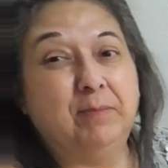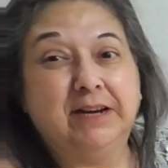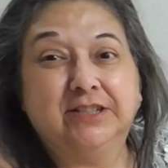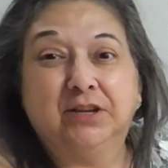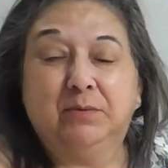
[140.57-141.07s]
but
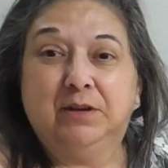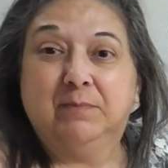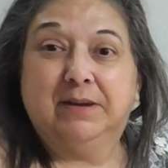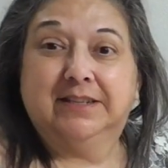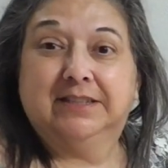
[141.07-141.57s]
it's good when you
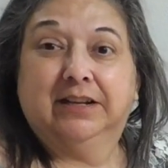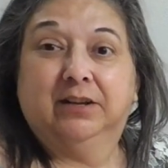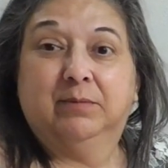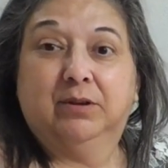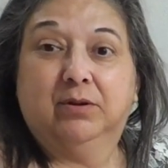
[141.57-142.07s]
mix a
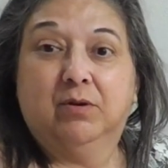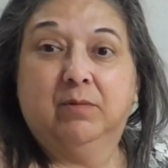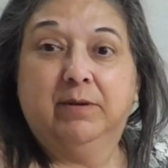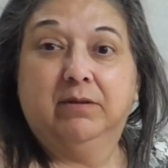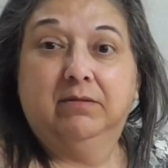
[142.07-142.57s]
little bit of
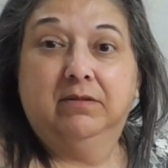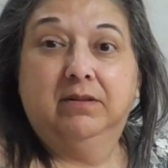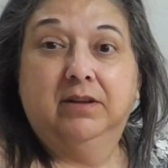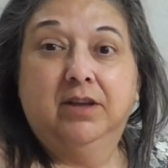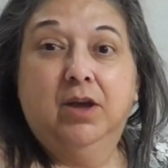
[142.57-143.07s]
cornmeal
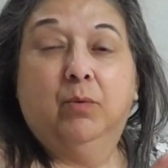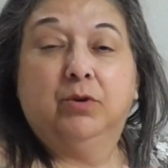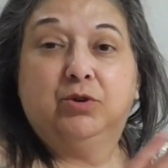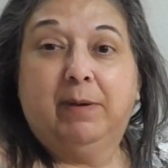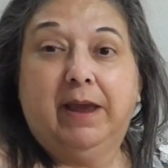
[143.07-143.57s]

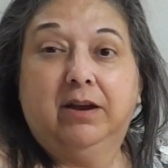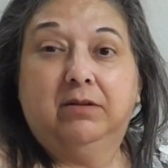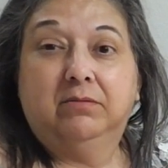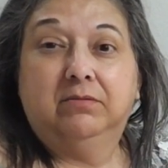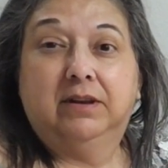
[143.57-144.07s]
with your
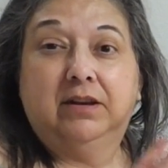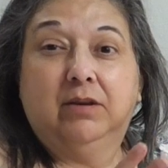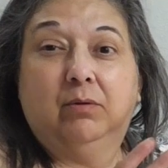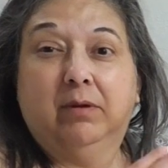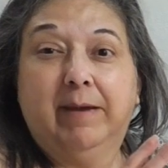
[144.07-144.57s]
panko, an
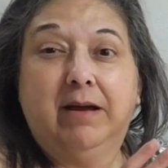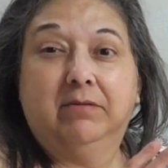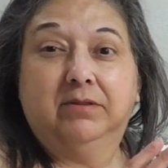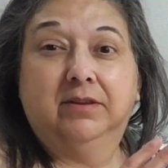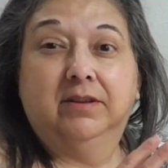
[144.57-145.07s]
equal
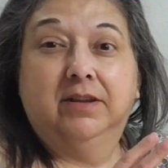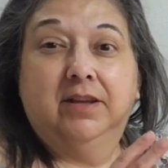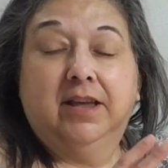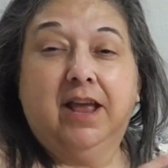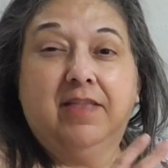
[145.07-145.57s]
amount,
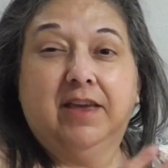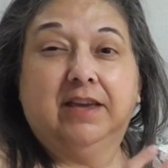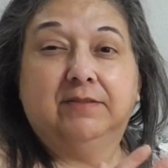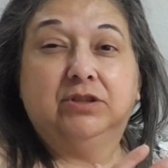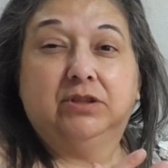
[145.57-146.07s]
and that
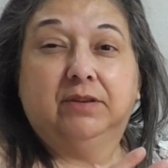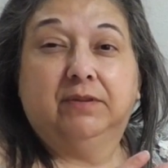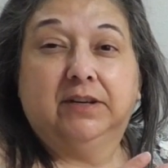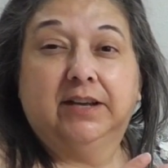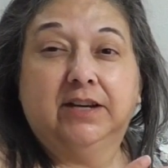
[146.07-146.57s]
gives you a
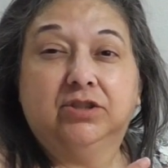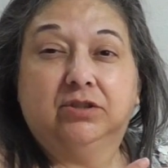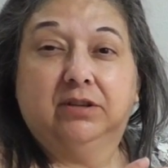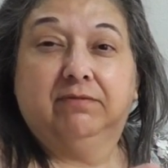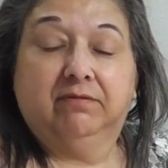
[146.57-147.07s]
different texture,
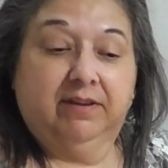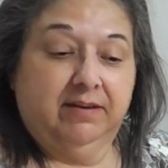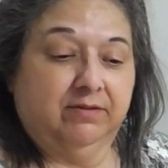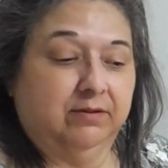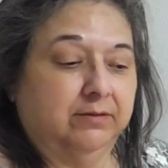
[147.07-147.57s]
different
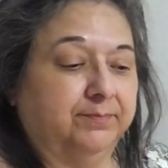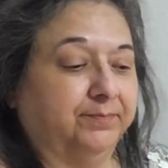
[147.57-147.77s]
flavor.